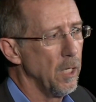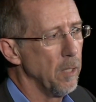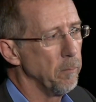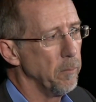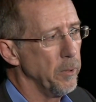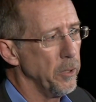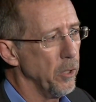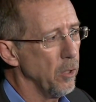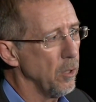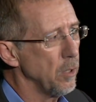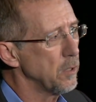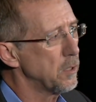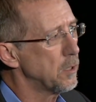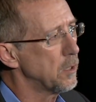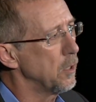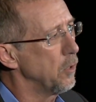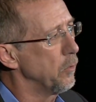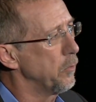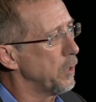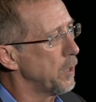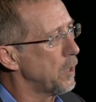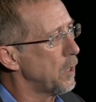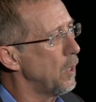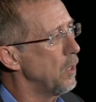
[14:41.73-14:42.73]
but
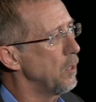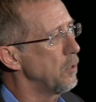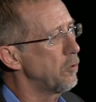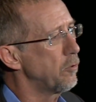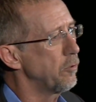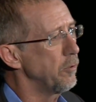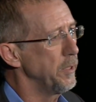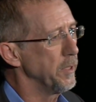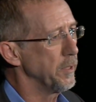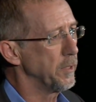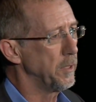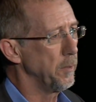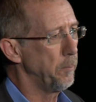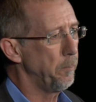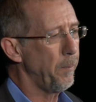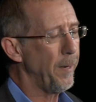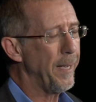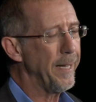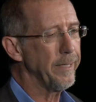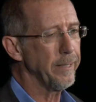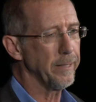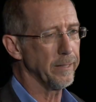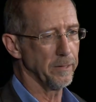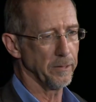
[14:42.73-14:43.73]
also the country's
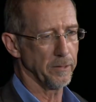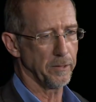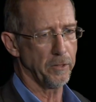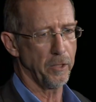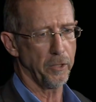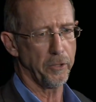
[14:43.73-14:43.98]
dependence